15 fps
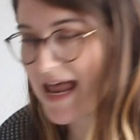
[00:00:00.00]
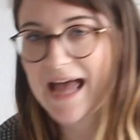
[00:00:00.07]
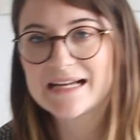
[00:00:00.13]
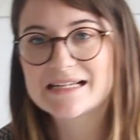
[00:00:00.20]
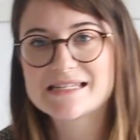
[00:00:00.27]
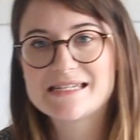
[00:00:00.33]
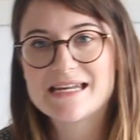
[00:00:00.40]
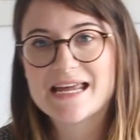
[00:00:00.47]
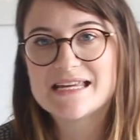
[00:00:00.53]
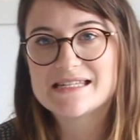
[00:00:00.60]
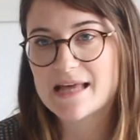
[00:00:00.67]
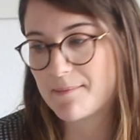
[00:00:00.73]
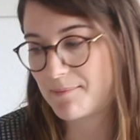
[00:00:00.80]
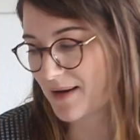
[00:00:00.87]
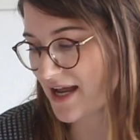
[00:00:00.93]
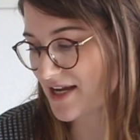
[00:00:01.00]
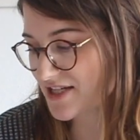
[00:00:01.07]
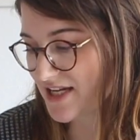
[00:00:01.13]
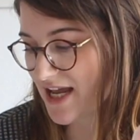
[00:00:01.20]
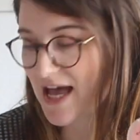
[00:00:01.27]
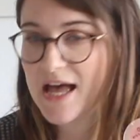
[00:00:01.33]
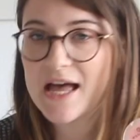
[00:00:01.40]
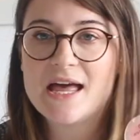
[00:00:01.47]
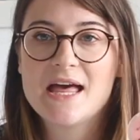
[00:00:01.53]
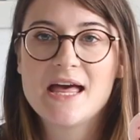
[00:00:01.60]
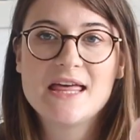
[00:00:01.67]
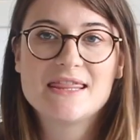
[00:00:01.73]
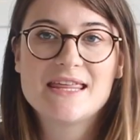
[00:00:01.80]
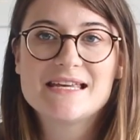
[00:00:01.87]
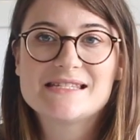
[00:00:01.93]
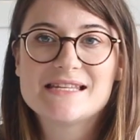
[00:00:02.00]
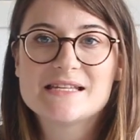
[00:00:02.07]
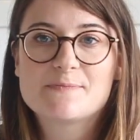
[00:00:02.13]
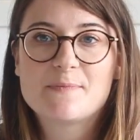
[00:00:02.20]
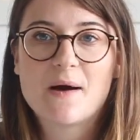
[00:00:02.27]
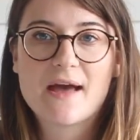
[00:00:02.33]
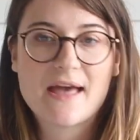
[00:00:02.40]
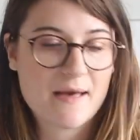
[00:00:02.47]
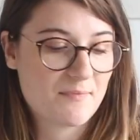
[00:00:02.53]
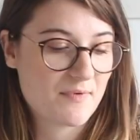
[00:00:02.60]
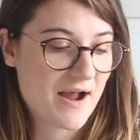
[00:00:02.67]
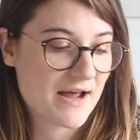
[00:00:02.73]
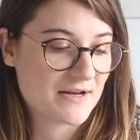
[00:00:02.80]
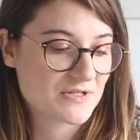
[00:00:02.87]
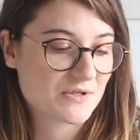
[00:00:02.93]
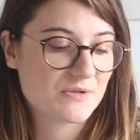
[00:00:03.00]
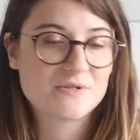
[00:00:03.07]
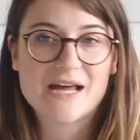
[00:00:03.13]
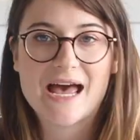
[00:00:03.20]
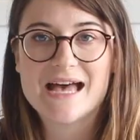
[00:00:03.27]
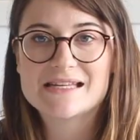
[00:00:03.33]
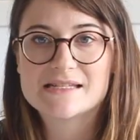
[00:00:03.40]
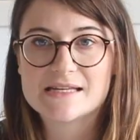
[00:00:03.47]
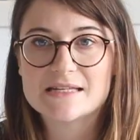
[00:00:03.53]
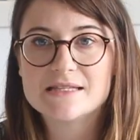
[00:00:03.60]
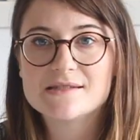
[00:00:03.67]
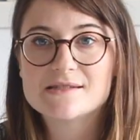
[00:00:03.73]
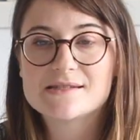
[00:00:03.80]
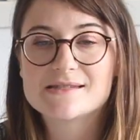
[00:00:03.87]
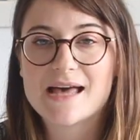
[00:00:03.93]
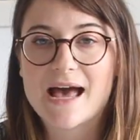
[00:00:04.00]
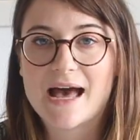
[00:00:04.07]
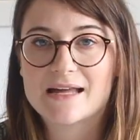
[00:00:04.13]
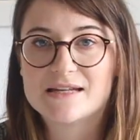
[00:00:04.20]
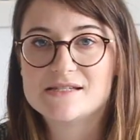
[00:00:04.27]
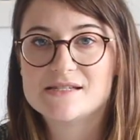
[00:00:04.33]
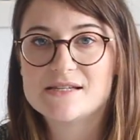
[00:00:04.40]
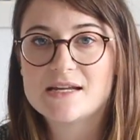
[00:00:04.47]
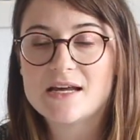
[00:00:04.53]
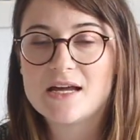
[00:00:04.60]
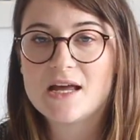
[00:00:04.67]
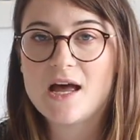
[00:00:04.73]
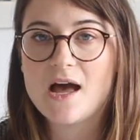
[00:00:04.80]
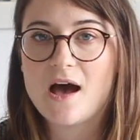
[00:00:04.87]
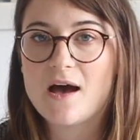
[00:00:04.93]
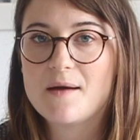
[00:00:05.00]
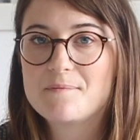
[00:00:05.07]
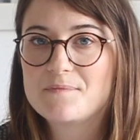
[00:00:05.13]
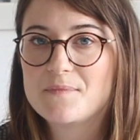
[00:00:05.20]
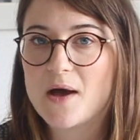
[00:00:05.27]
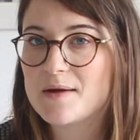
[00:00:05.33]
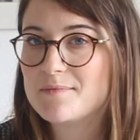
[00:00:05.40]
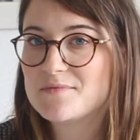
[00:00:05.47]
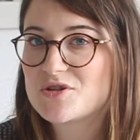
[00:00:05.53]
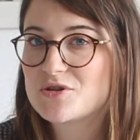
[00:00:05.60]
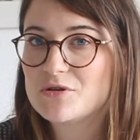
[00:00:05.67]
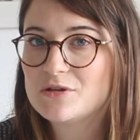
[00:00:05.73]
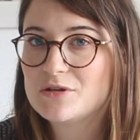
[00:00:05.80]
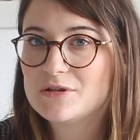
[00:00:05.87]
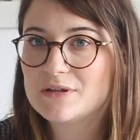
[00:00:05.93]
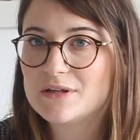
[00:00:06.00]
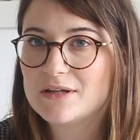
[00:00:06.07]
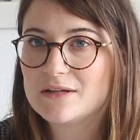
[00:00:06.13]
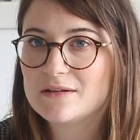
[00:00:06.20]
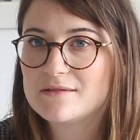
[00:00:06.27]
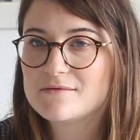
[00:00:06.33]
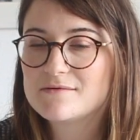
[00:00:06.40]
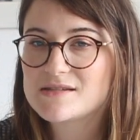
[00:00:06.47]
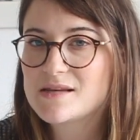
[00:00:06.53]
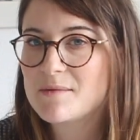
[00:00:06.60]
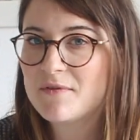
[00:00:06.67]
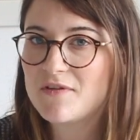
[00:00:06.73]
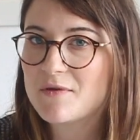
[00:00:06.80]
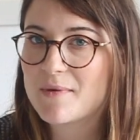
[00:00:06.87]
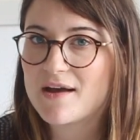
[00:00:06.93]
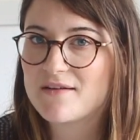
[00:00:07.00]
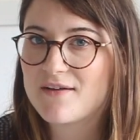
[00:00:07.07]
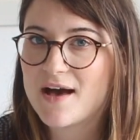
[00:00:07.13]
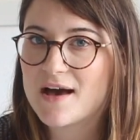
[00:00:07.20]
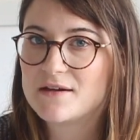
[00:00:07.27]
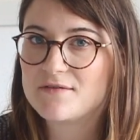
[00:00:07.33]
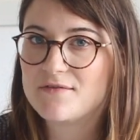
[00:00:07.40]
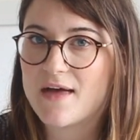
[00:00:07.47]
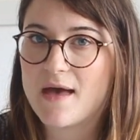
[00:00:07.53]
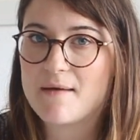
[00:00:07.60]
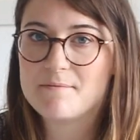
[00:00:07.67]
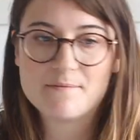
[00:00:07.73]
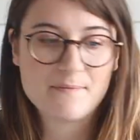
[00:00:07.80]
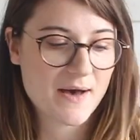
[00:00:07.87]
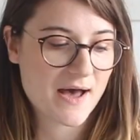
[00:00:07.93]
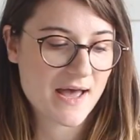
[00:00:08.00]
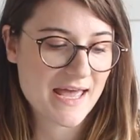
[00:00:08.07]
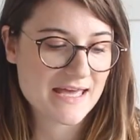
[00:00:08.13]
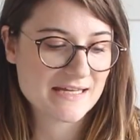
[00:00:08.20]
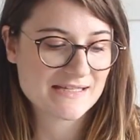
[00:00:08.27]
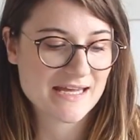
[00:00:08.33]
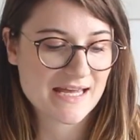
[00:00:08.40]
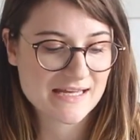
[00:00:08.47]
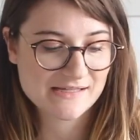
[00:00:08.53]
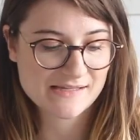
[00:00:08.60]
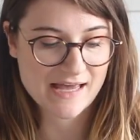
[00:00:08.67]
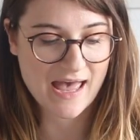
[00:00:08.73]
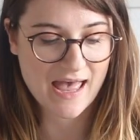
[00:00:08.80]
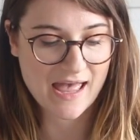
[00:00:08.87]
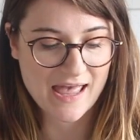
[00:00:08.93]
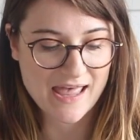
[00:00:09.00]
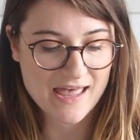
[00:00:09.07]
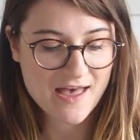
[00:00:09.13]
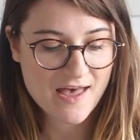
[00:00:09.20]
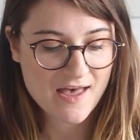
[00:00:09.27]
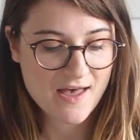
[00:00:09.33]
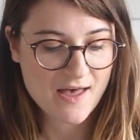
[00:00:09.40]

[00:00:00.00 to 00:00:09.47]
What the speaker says: Next is a blusher. This is by a brand called Essence. And I'm sure some of you might have heard of them, but it is a